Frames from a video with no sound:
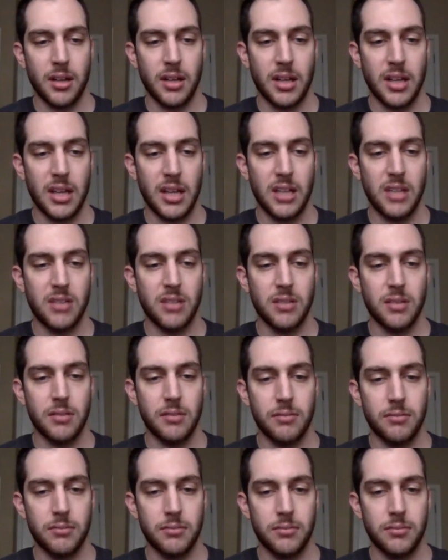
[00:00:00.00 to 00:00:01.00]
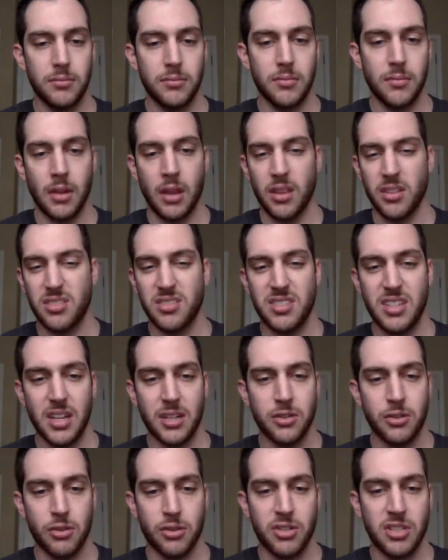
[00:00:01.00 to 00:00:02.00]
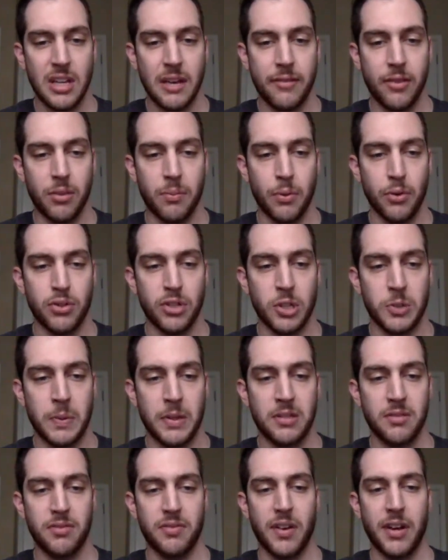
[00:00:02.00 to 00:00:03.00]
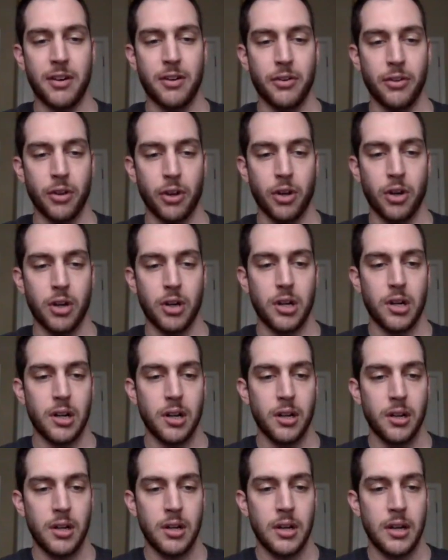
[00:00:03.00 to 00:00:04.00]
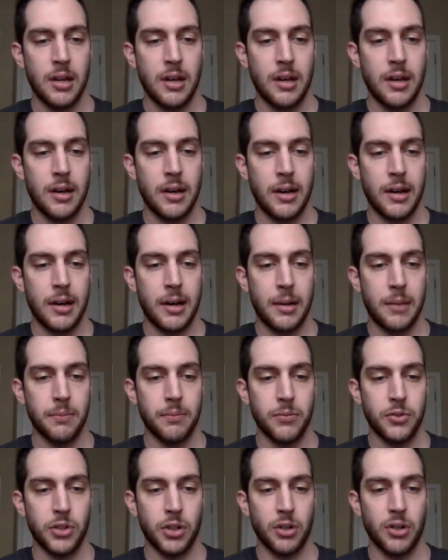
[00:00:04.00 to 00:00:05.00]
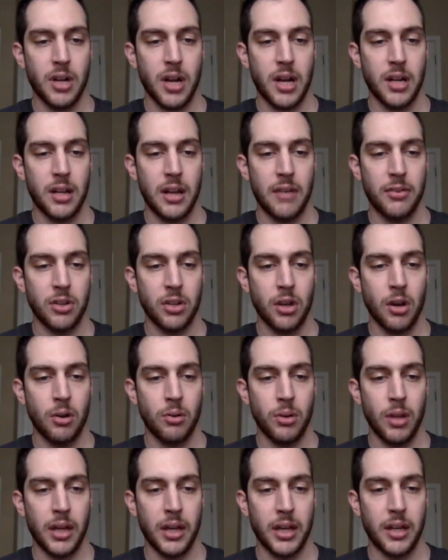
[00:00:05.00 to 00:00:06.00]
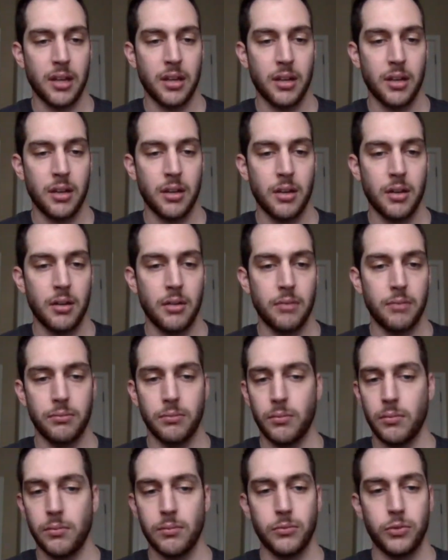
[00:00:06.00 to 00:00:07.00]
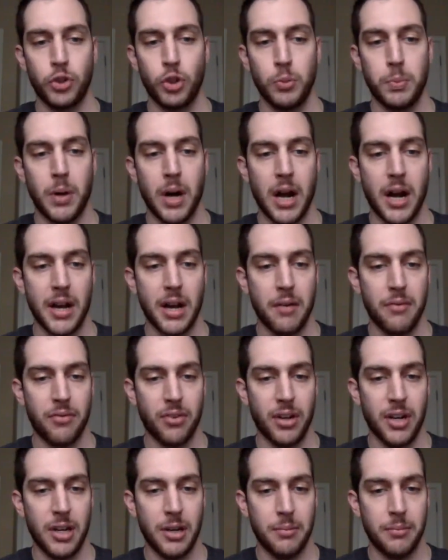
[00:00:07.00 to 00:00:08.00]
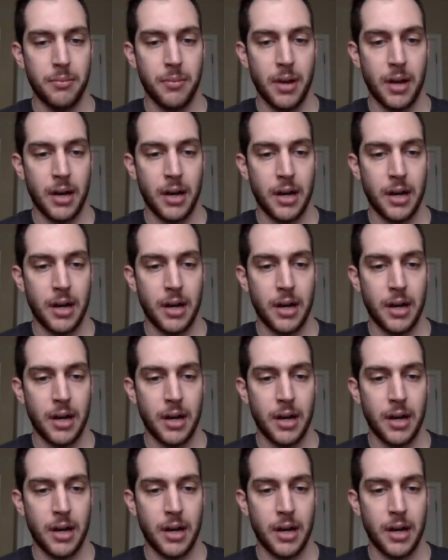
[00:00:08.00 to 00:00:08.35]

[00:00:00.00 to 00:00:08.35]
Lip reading: he's the 6th or 7th most expensive fighter on the card. So you're not having to go like super high up for him.